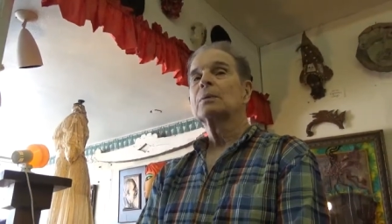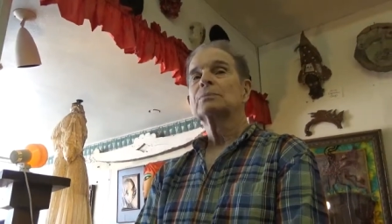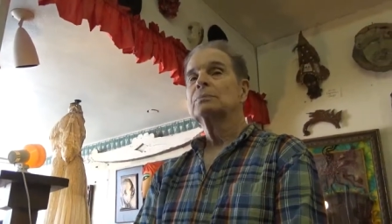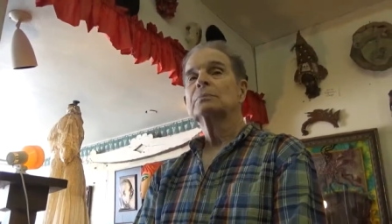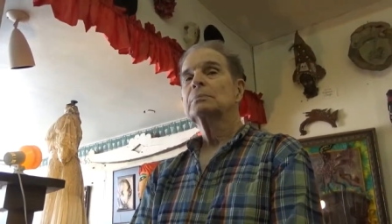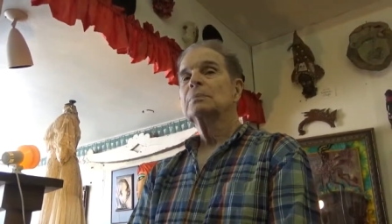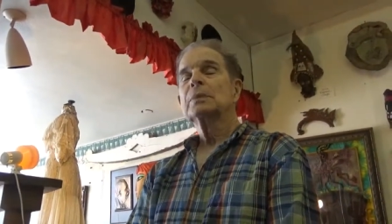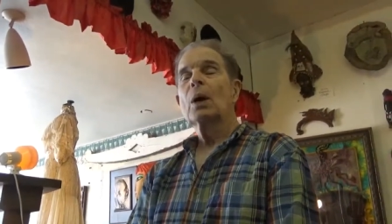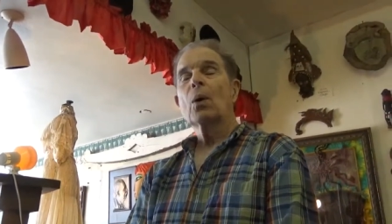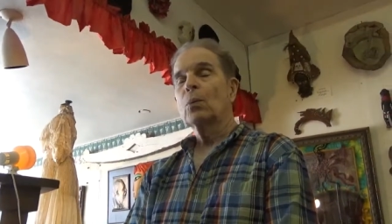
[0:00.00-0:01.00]
you learn from your
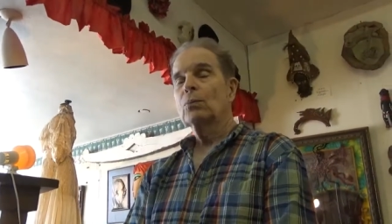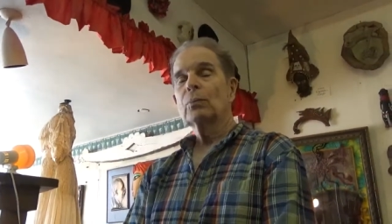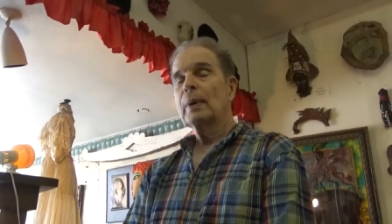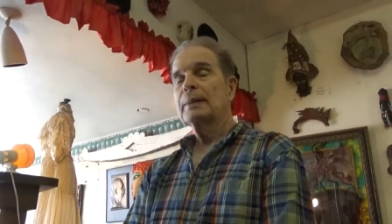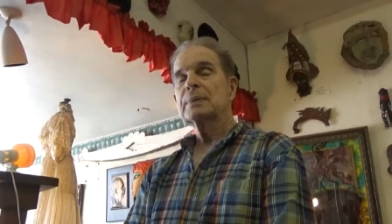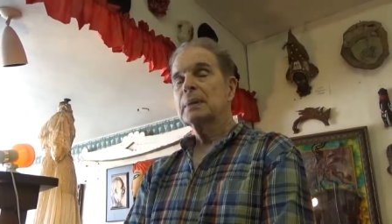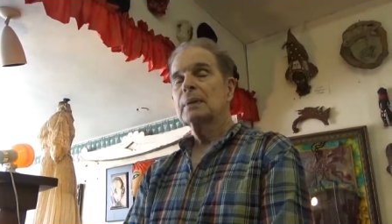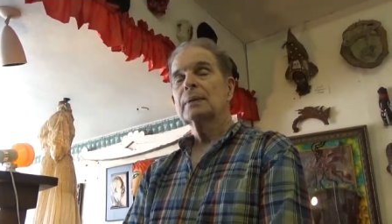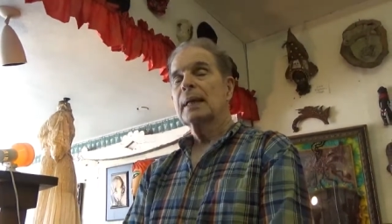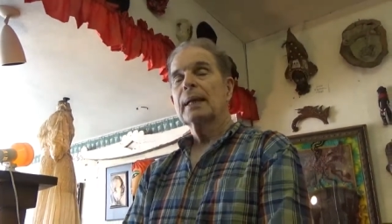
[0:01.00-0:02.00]
no, past.
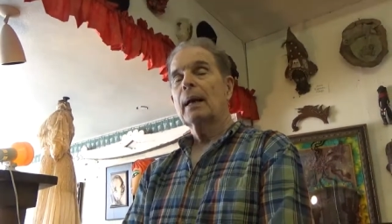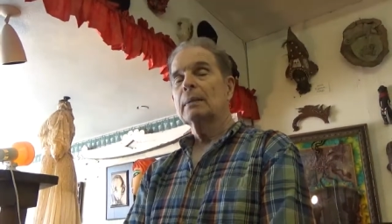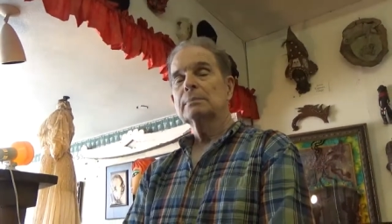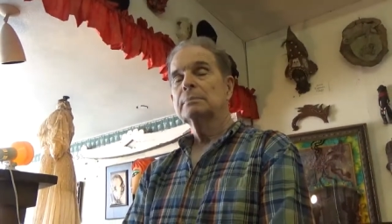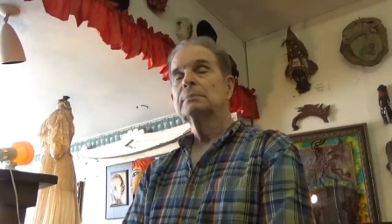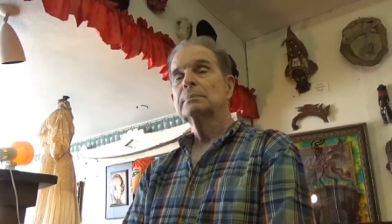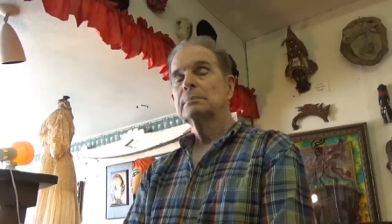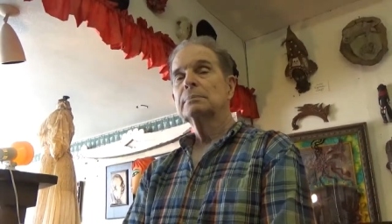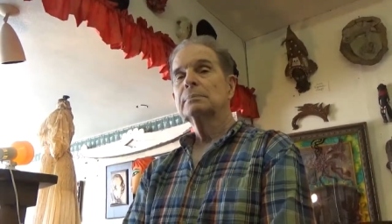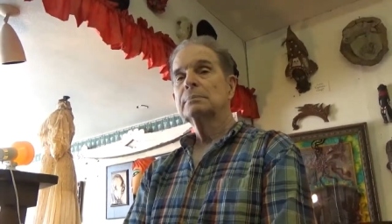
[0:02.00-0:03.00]
Absolutely. That's that's
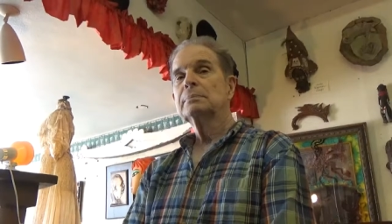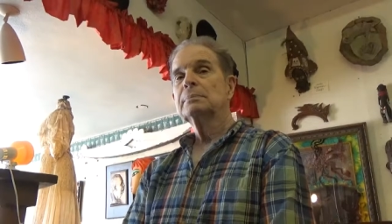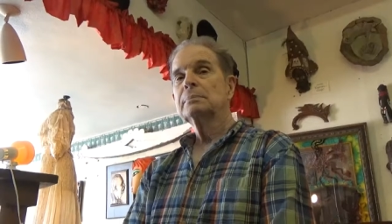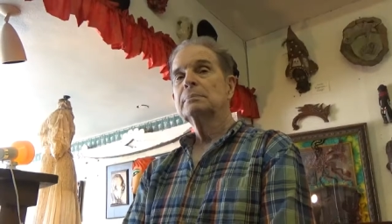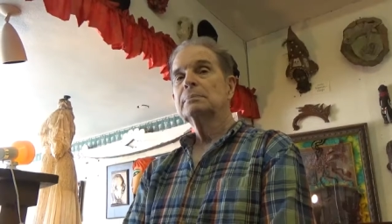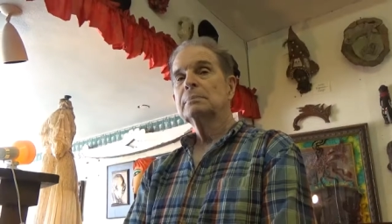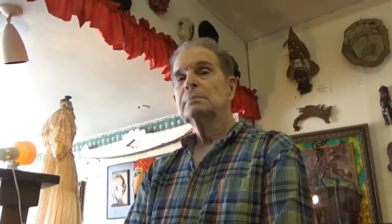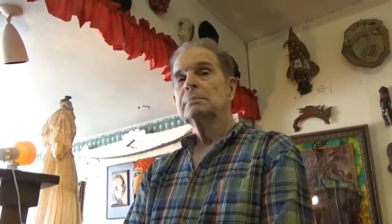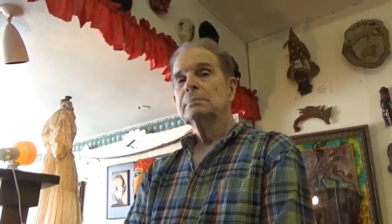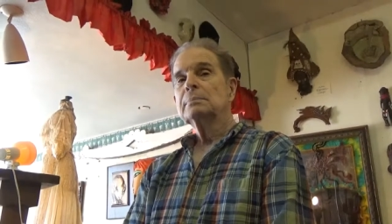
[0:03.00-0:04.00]
one of the things I
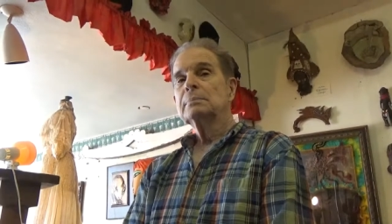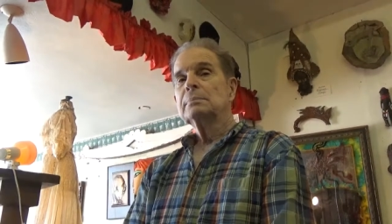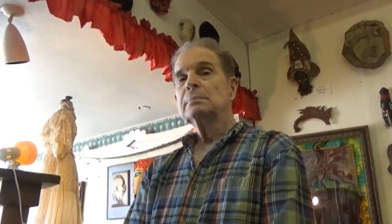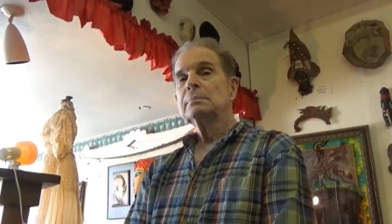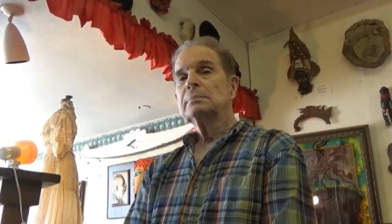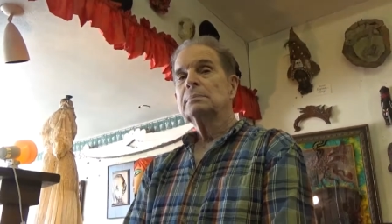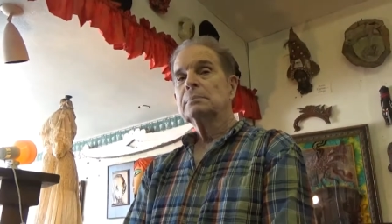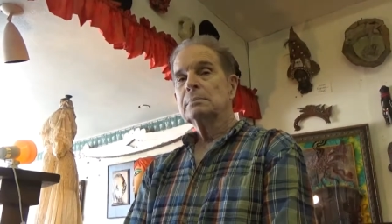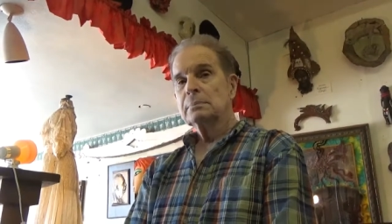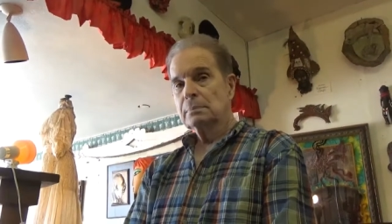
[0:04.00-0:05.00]
thought the Civil
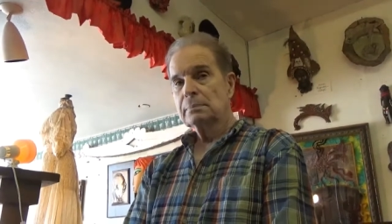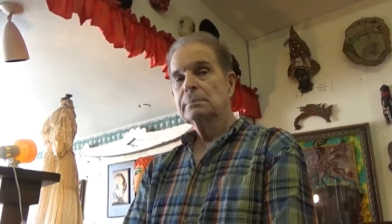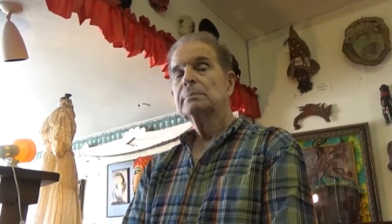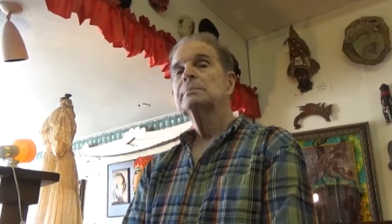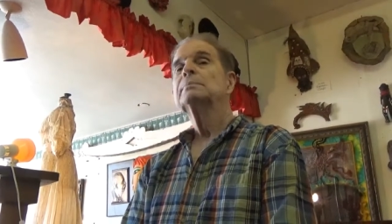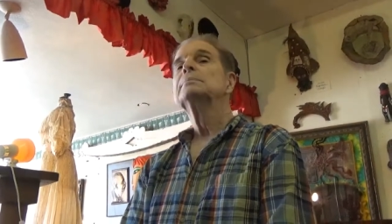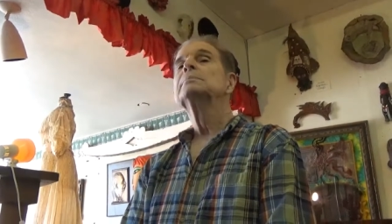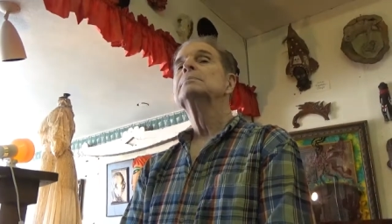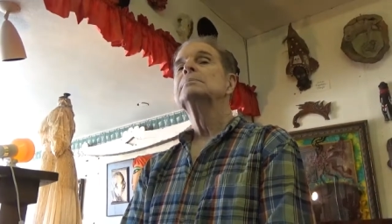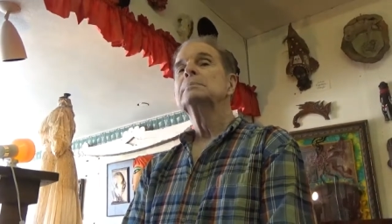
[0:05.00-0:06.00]
War taught us,
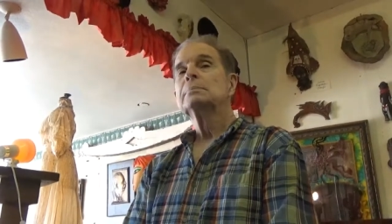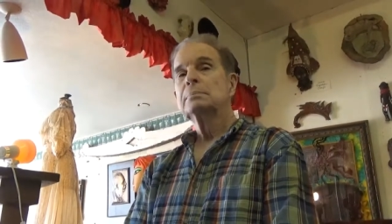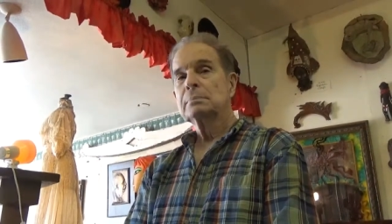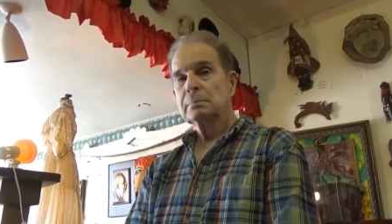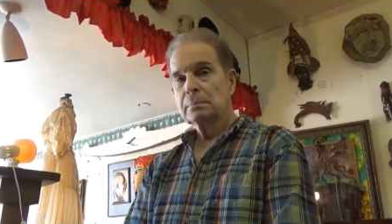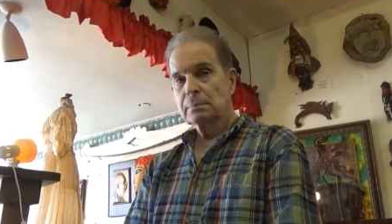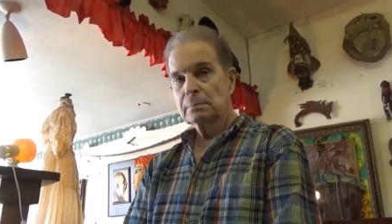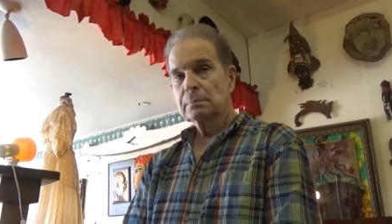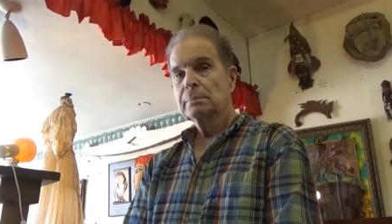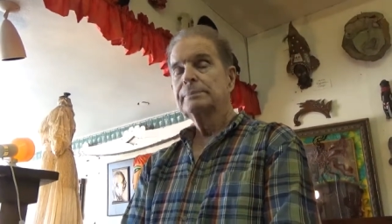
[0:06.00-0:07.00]
or should
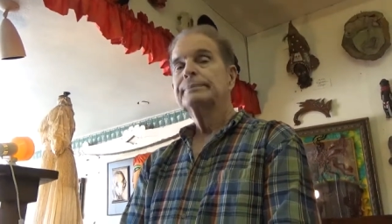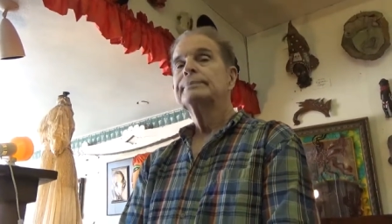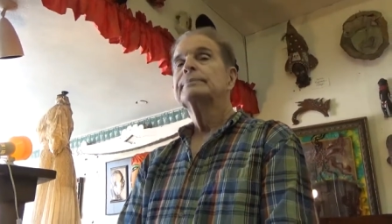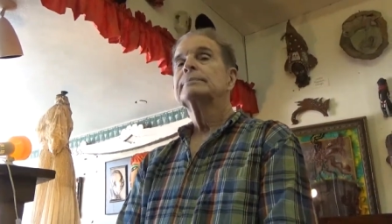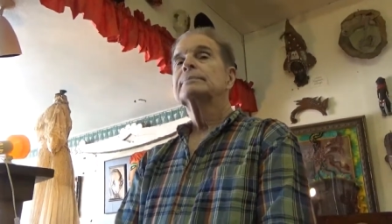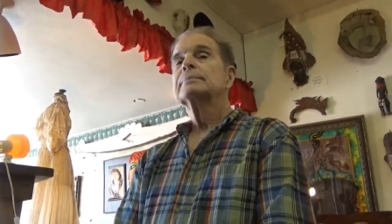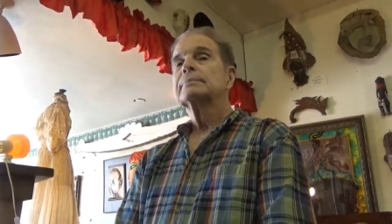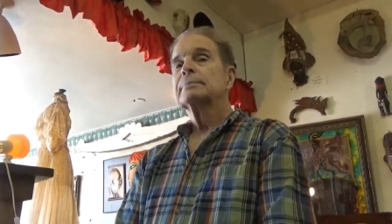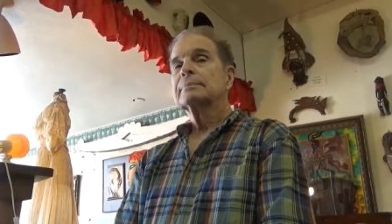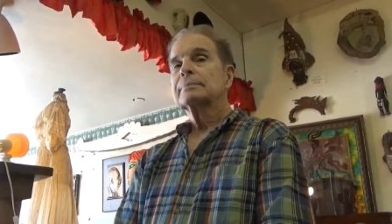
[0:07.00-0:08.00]
have taught us,
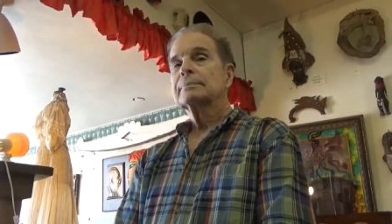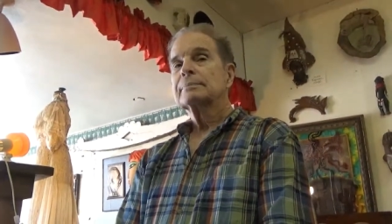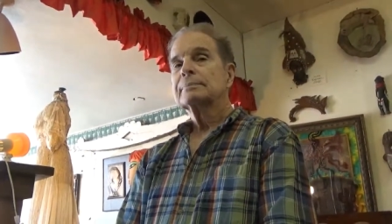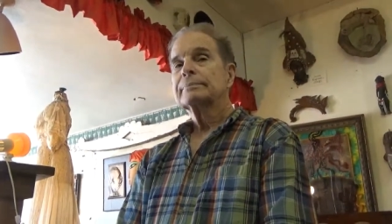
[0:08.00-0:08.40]
that